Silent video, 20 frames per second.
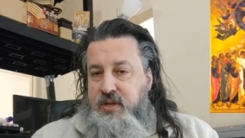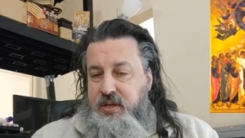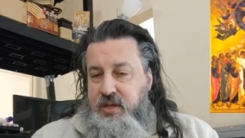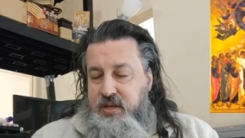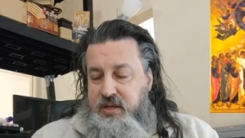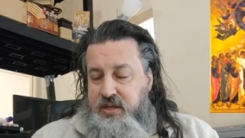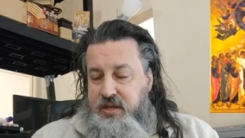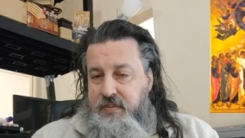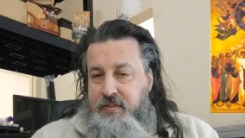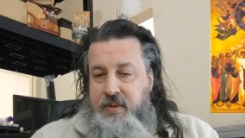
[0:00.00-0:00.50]

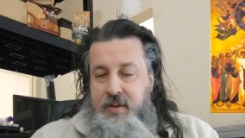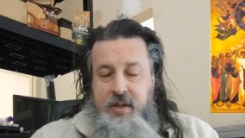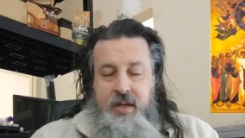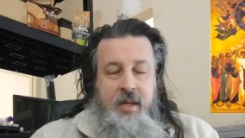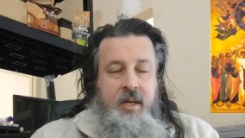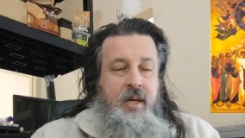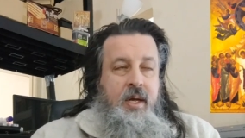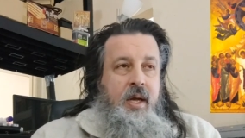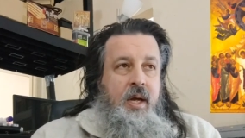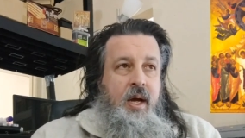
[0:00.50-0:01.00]
system
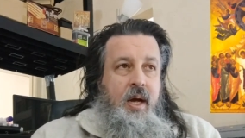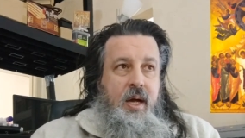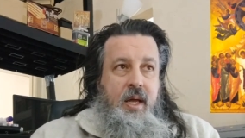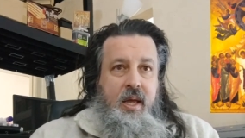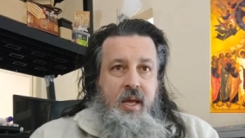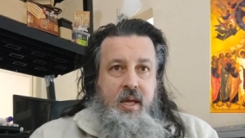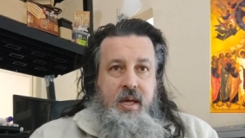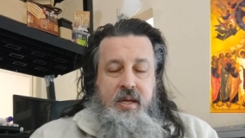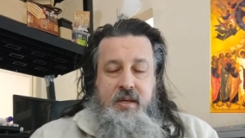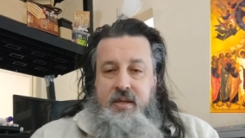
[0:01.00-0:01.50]

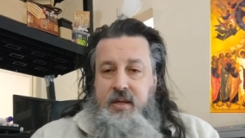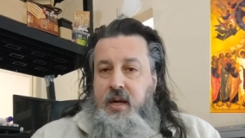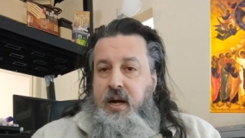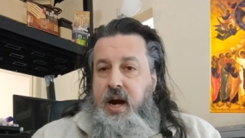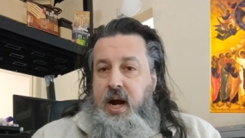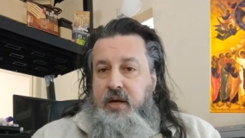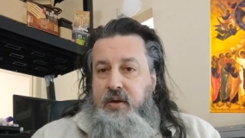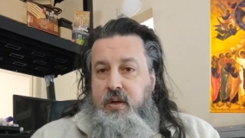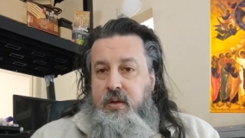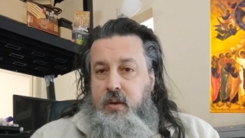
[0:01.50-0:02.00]
is
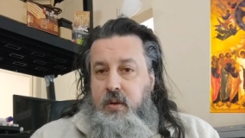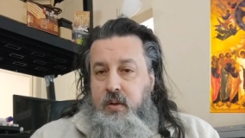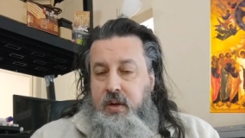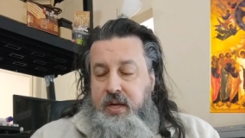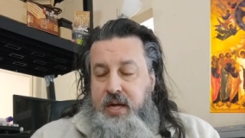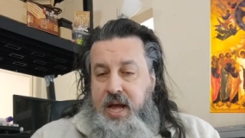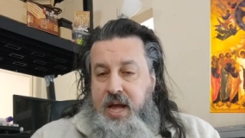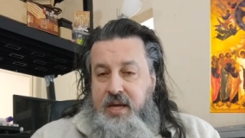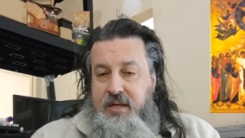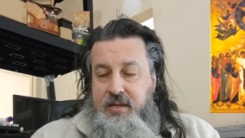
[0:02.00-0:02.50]

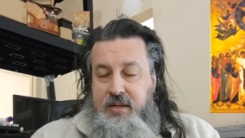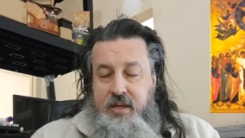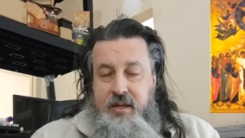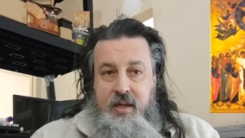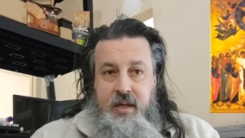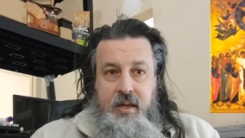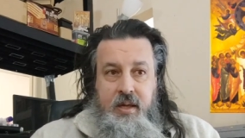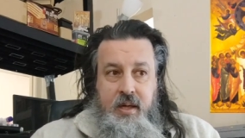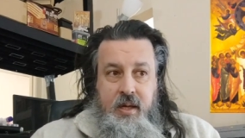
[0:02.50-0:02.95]
hydrochloric acid.